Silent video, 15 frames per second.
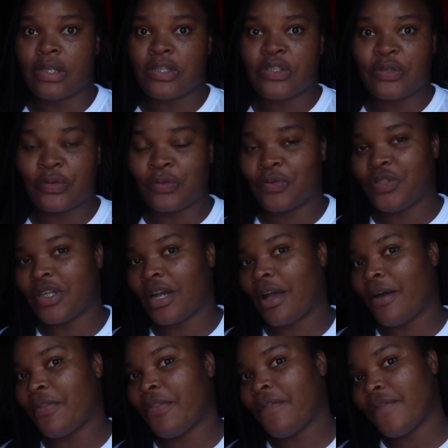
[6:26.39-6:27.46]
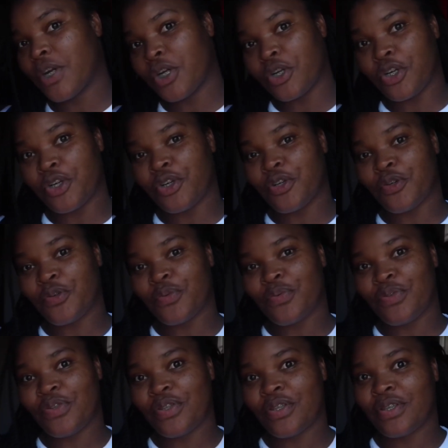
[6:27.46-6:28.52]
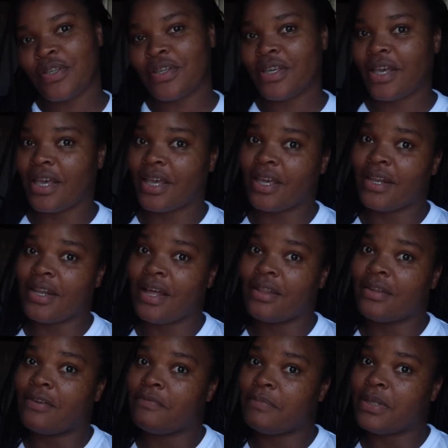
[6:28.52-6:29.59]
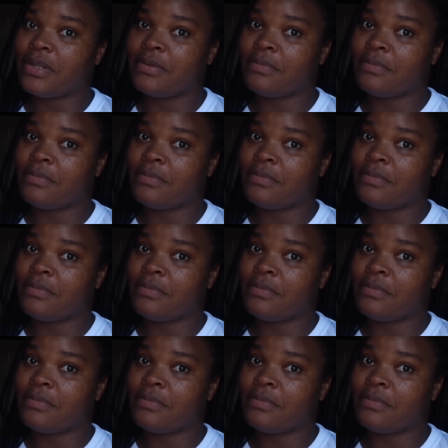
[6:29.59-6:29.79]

so go check out the Virgos. And I love Meet the